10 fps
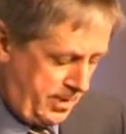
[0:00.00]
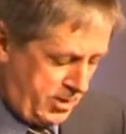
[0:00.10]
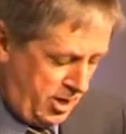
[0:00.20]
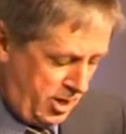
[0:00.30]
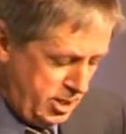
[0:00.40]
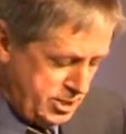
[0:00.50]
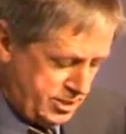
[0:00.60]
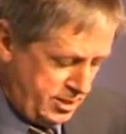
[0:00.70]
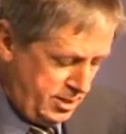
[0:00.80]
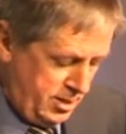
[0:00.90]
cars,
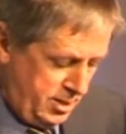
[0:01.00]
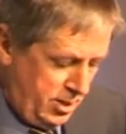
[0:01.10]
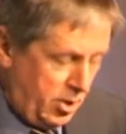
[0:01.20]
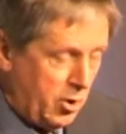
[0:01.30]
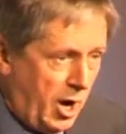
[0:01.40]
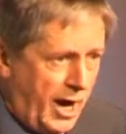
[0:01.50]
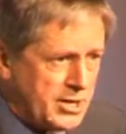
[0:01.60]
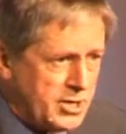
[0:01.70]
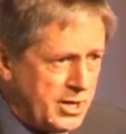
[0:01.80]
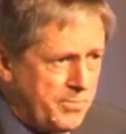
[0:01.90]

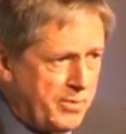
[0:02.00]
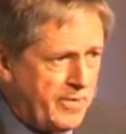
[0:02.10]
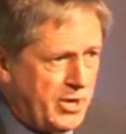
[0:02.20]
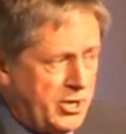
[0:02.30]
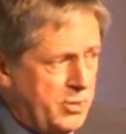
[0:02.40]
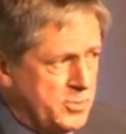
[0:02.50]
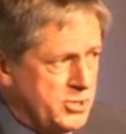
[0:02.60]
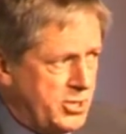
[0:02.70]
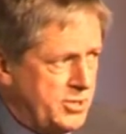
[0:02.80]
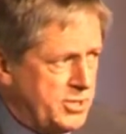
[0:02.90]
actually provide an
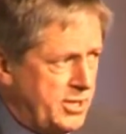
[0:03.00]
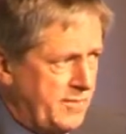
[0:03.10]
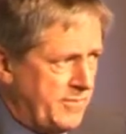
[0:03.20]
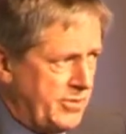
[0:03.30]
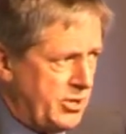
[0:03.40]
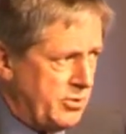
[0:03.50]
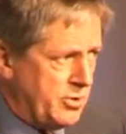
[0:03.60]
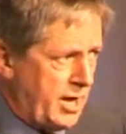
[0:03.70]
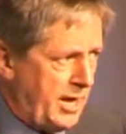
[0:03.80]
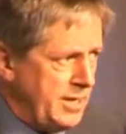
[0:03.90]
opportunity for the
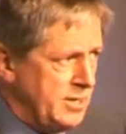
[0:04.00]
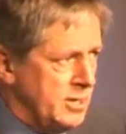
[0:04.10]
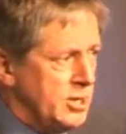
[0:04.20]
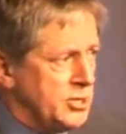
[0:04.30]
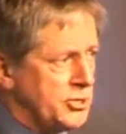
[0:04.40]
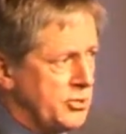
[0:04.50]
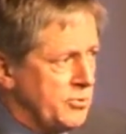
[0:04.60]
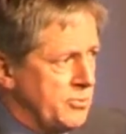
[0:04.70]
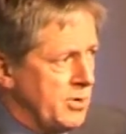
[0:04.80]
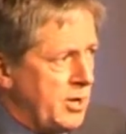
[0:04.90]
UK
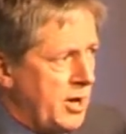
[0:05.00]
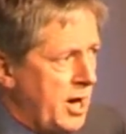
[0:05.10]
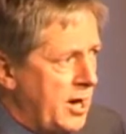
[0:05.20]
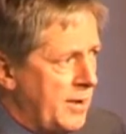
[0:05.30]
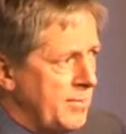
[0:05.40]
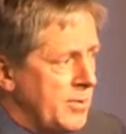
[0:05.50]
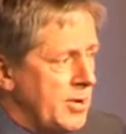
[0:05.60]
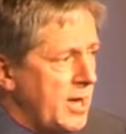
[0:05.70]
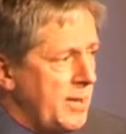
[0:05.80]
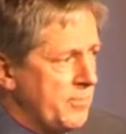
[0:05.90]
to
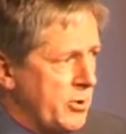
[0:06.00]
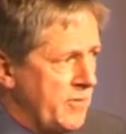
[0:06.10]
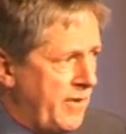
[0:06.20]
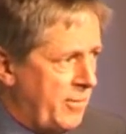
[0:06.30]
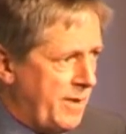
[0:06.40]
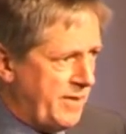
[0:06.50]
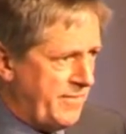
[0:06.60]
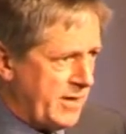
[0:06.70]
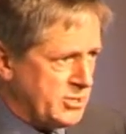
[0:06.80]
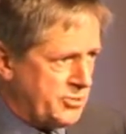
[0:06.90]
improve our
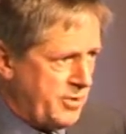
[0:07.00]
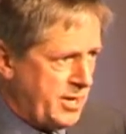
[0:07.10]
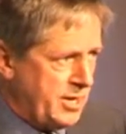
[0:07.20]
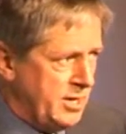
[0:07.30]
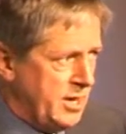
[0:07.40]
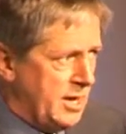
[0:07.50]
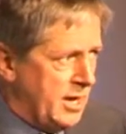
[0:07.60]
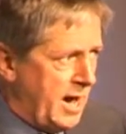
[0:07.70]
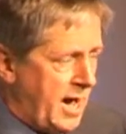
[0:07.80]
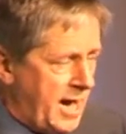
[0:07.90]
manufacturing
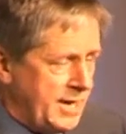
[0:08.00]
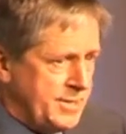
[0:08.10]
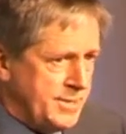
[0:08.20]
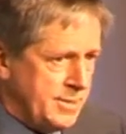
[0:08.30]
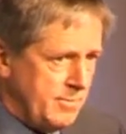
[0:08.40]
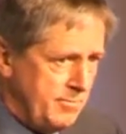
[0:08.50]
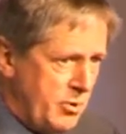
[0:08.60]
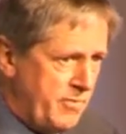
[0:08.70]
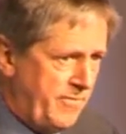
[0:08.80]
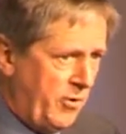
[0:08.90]
and
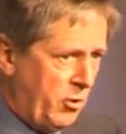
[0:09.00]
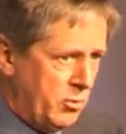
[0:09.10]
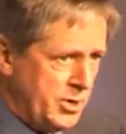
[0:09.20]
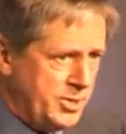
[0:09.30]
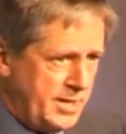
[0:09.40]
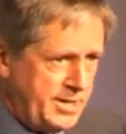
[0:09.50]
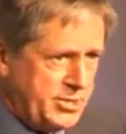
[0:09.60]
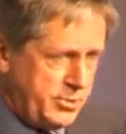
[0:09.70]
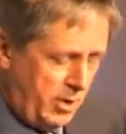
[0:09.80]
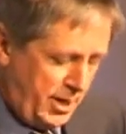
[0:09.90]
move forward
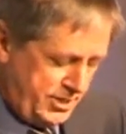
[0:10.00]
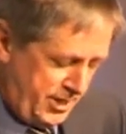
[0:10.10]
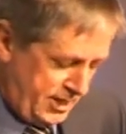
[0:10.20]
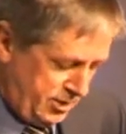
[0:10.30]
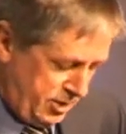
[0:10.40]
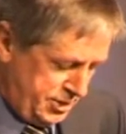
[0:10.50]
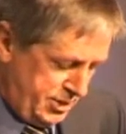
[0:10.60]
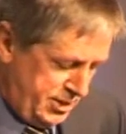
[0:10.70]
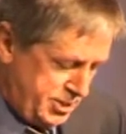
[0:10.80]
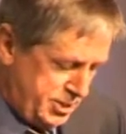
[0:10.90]
into high
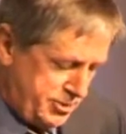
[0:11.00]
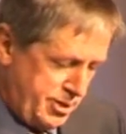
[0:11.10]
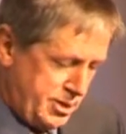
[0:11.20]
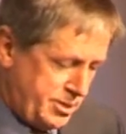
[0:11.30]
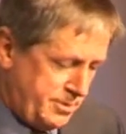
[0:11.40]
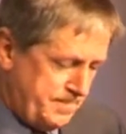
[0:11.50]
technology industries.